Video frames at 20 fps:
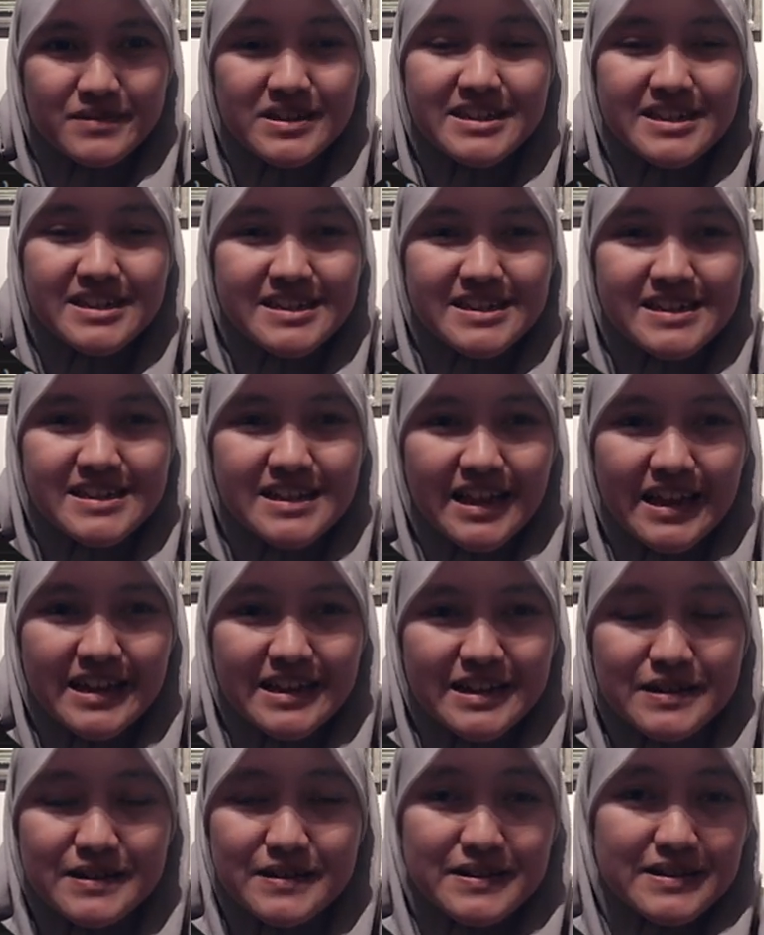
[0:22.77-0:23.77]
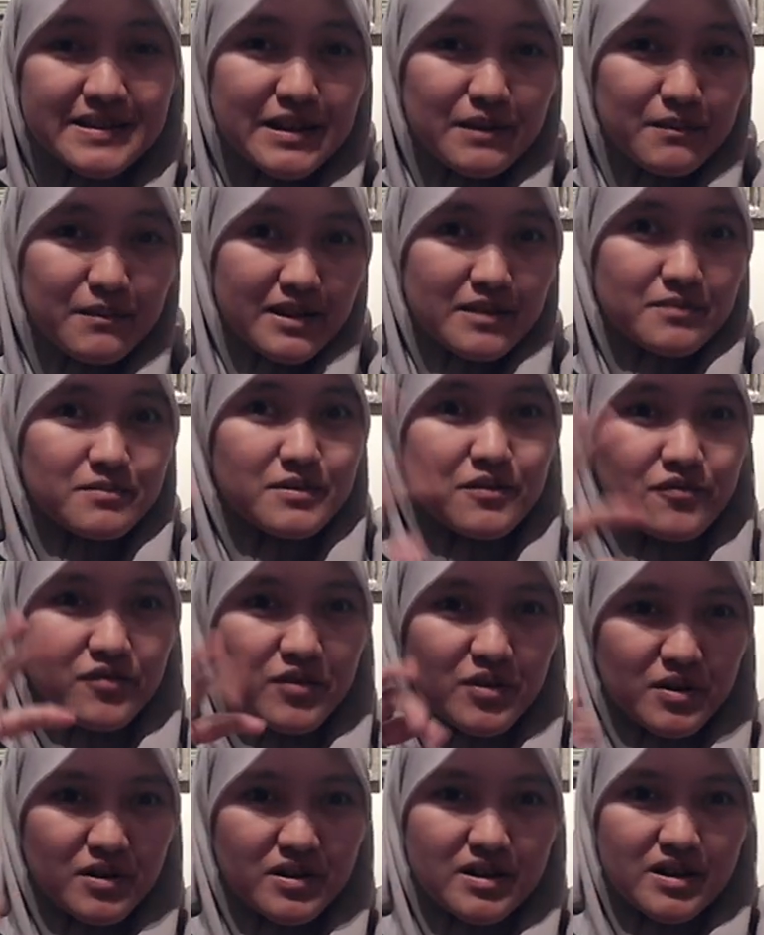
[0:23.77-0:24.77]
this is like a same like
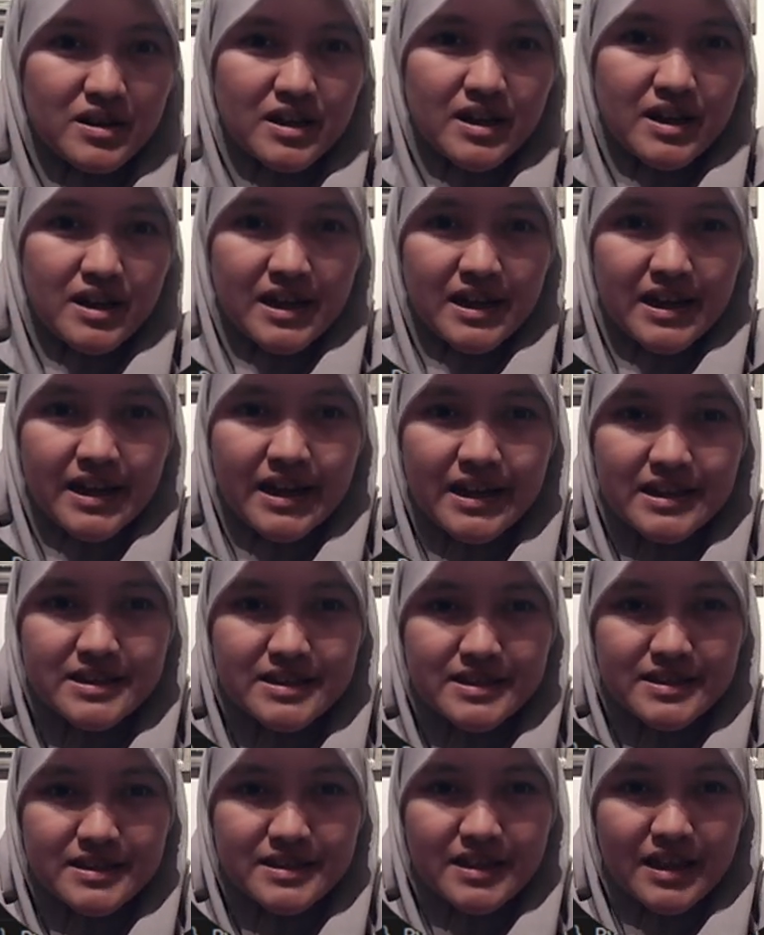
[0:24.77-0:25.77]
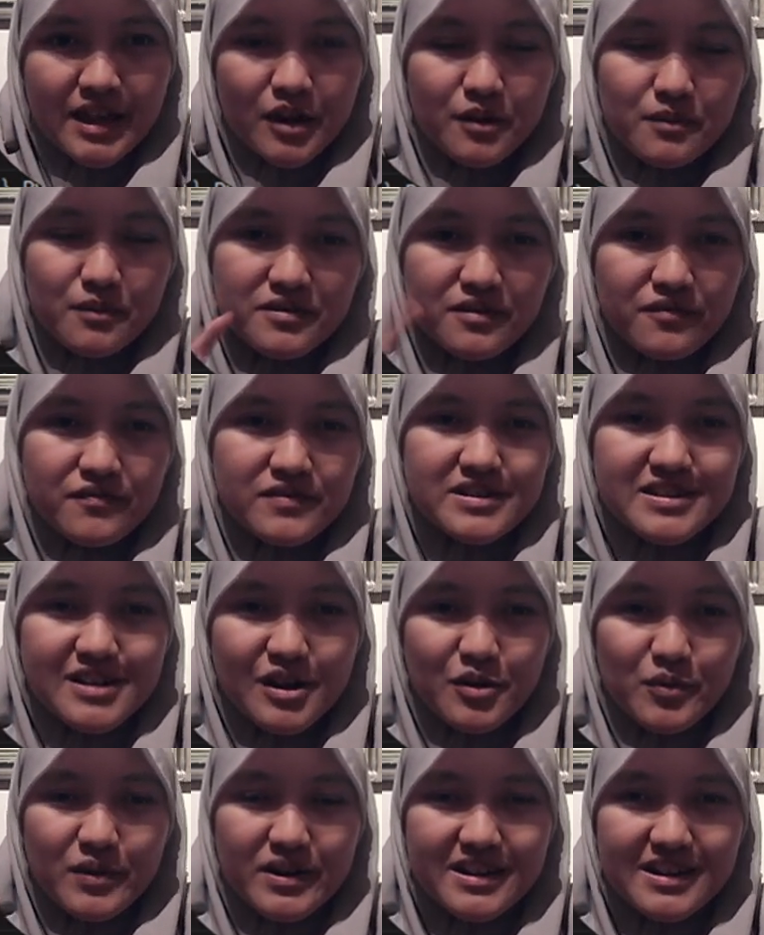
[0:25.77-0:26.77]
before, and first
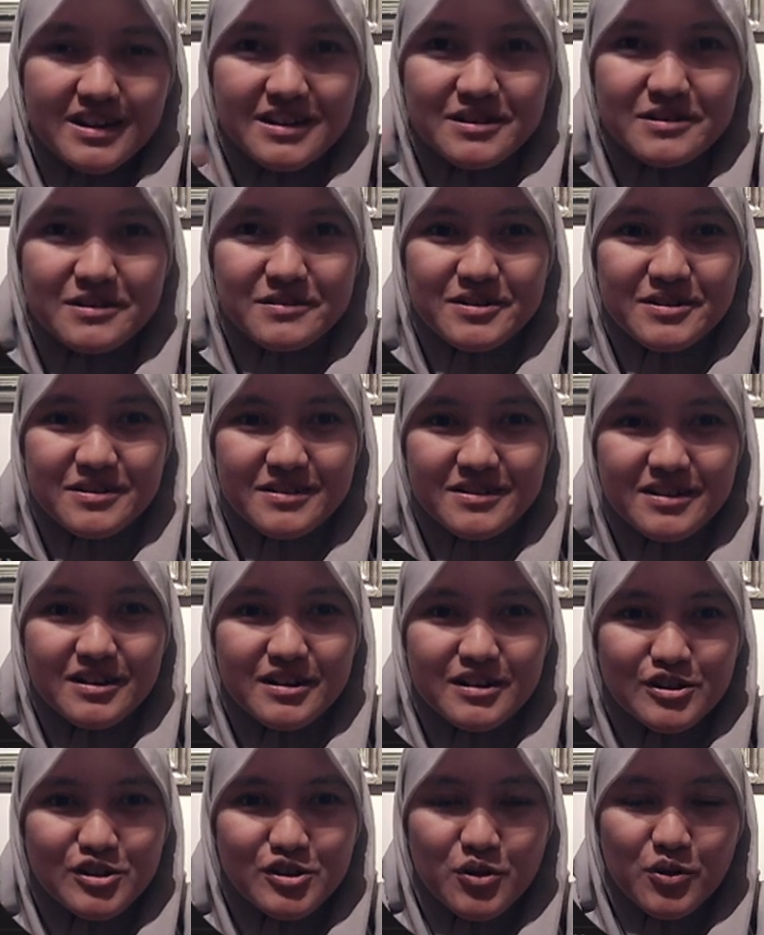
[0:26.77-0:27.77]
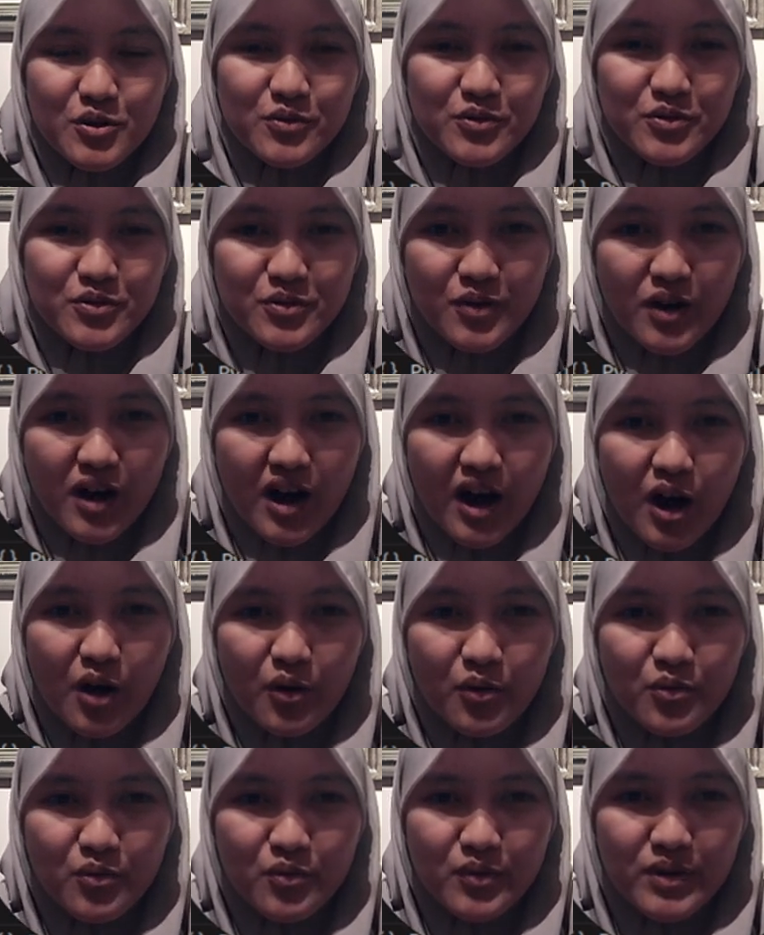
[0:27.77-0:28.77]
I wanna show you
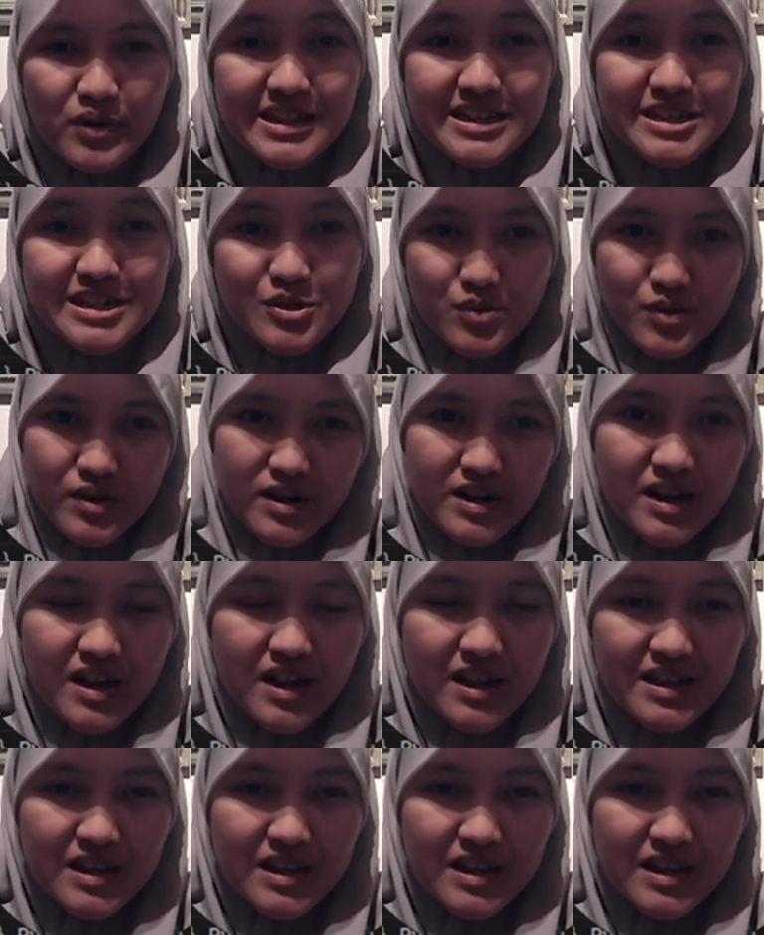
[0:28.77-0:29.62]
how it is work.